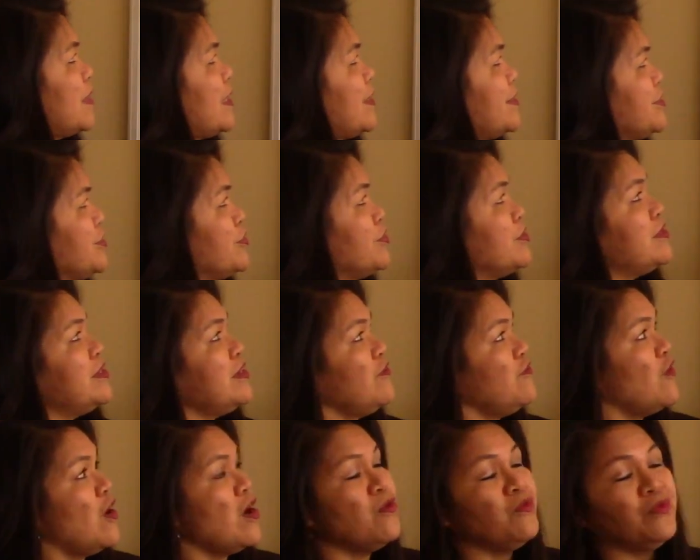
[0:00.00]
So the
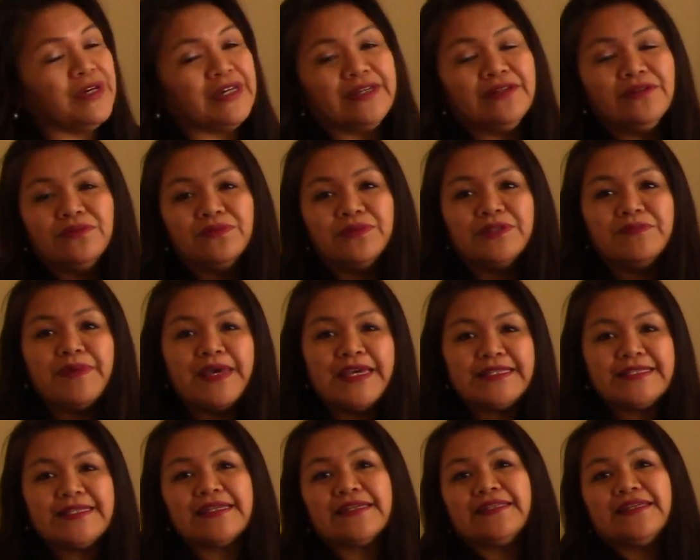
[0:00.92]
default will
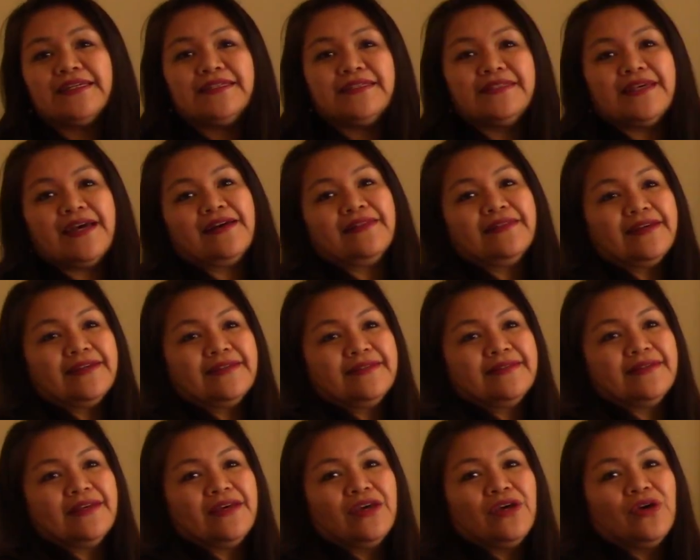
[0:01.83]
basically tell
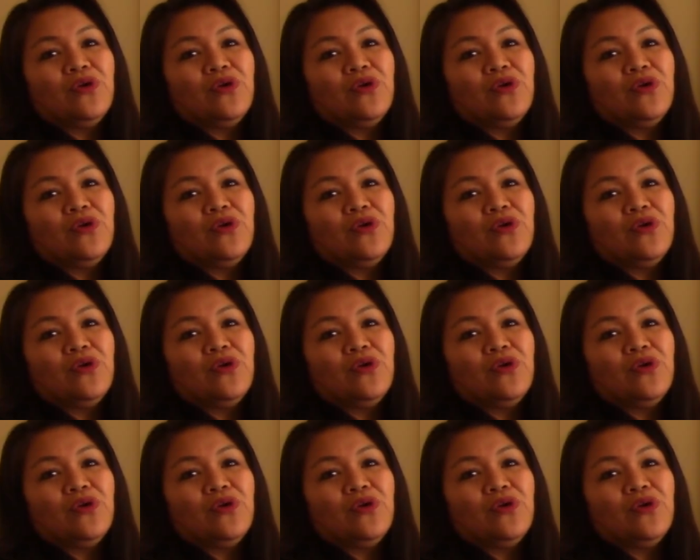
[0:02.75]
us